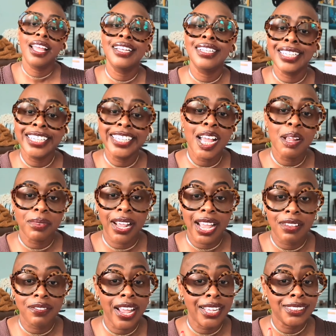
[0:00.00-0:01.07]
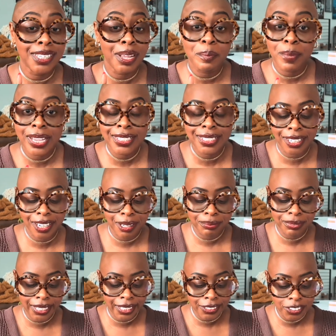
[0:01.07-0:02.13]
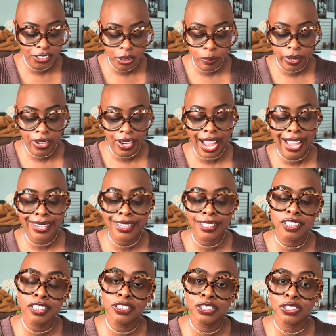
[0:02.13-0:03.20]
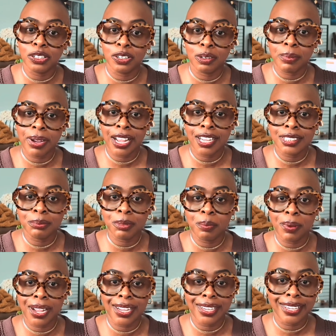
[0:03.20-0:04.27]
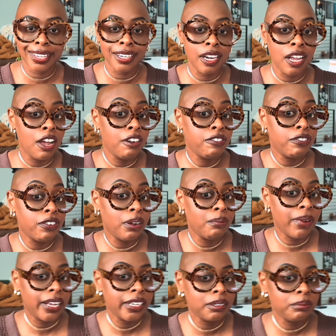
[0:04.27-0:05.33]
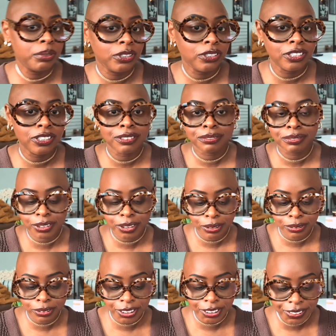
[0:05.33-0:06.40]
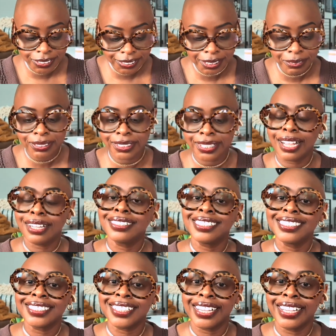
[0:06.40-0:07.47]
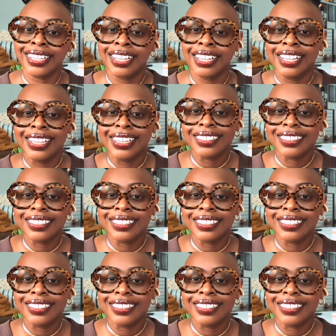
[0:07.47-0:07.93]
And Ecamm Live has amazing updates to where I can control my Osmo Pocket from my computer. So do you see what that looks like?